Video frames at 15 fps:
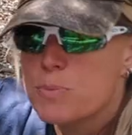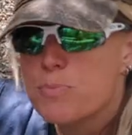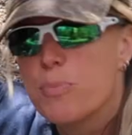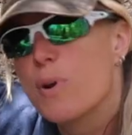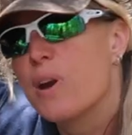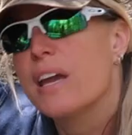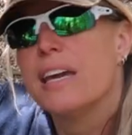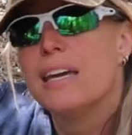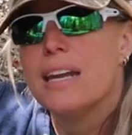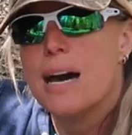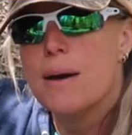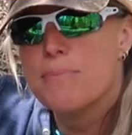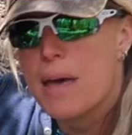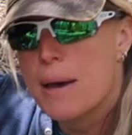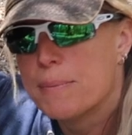just bringing
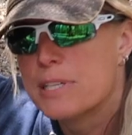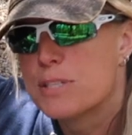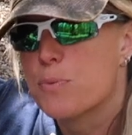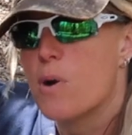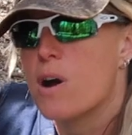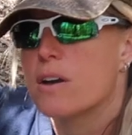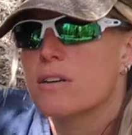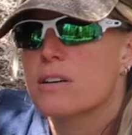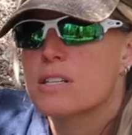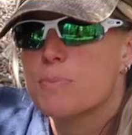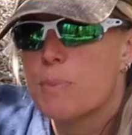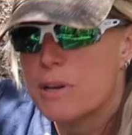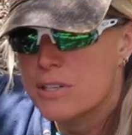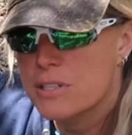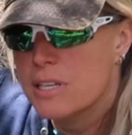up that much water,
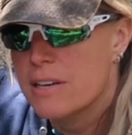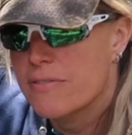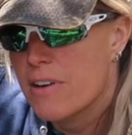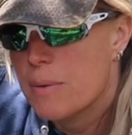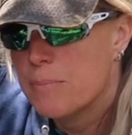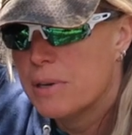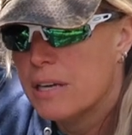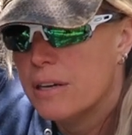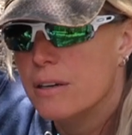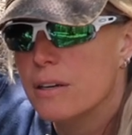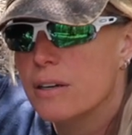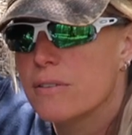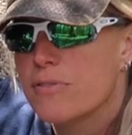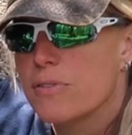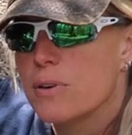especially if I'm
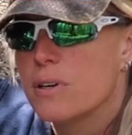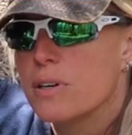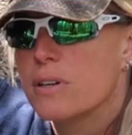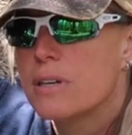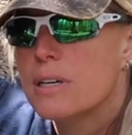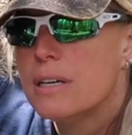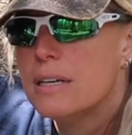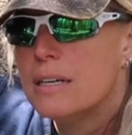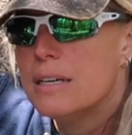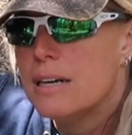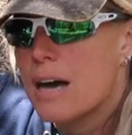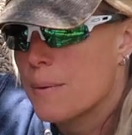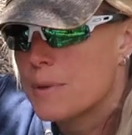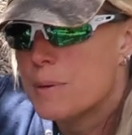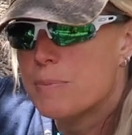here for,
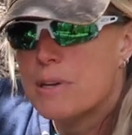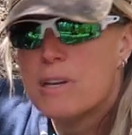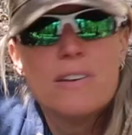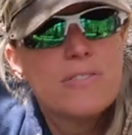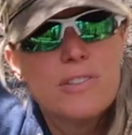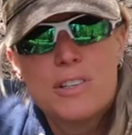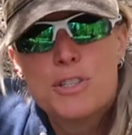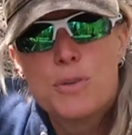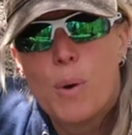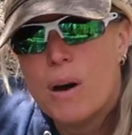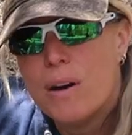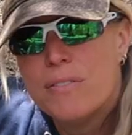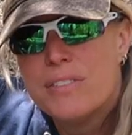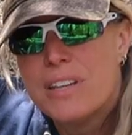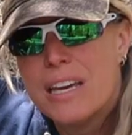I'm gonna be here for
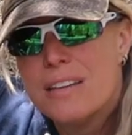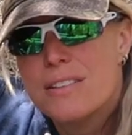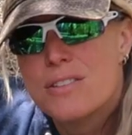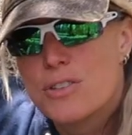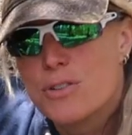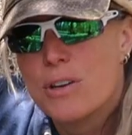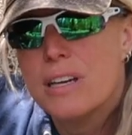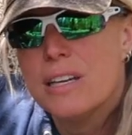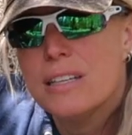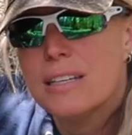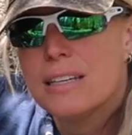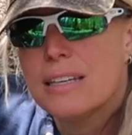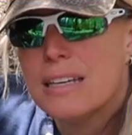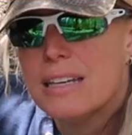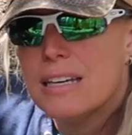12 days straight.
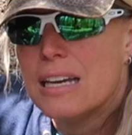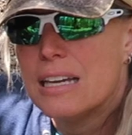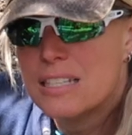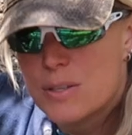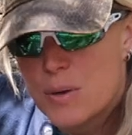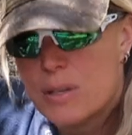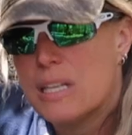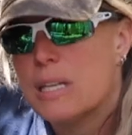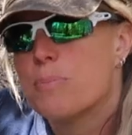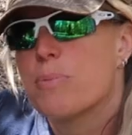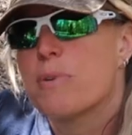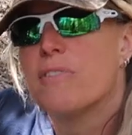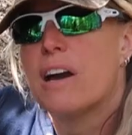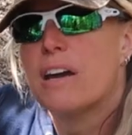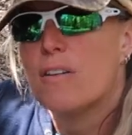And so I need to
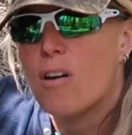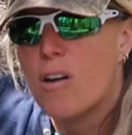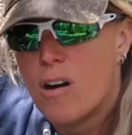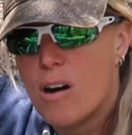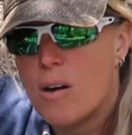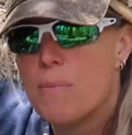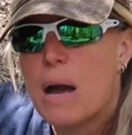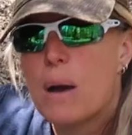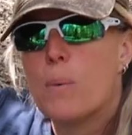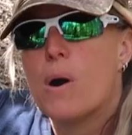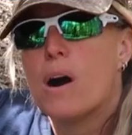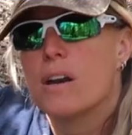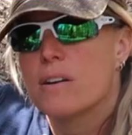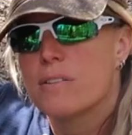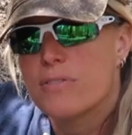provide all my
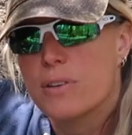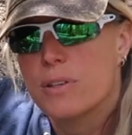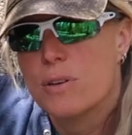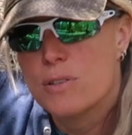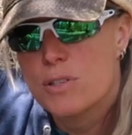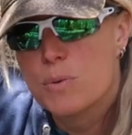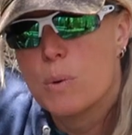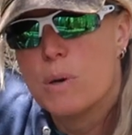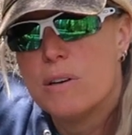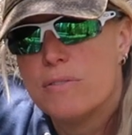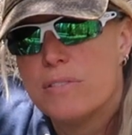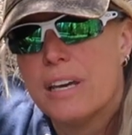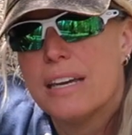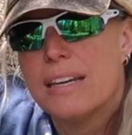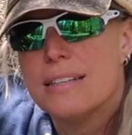water for those 12
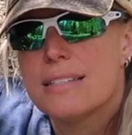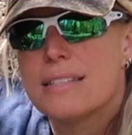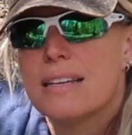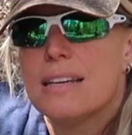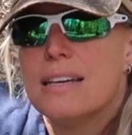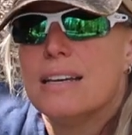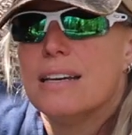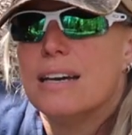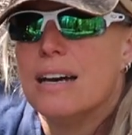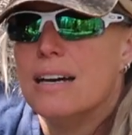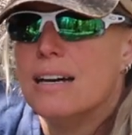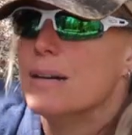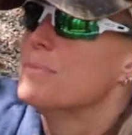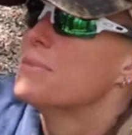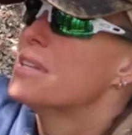days.
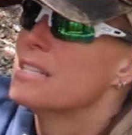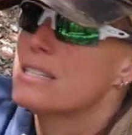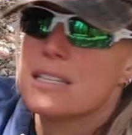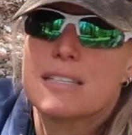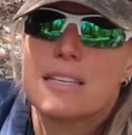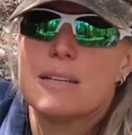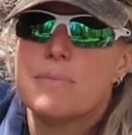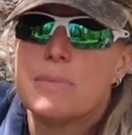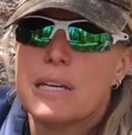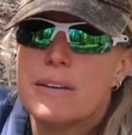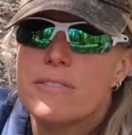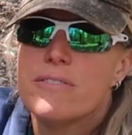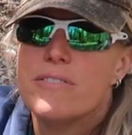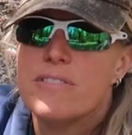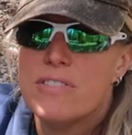This is gonna be
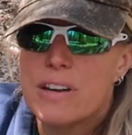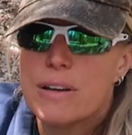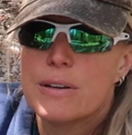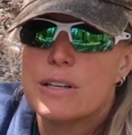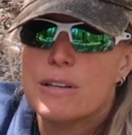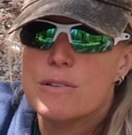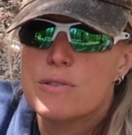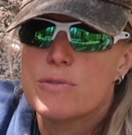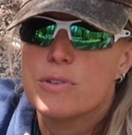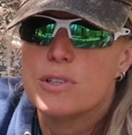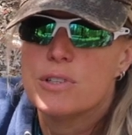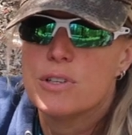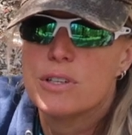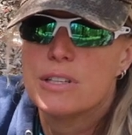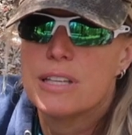very useful
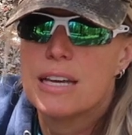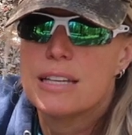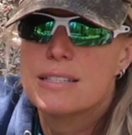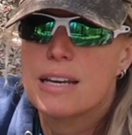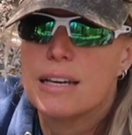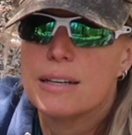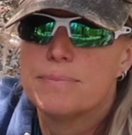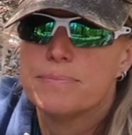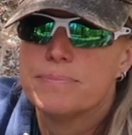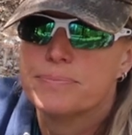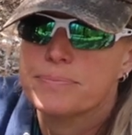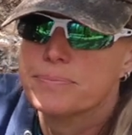during that time.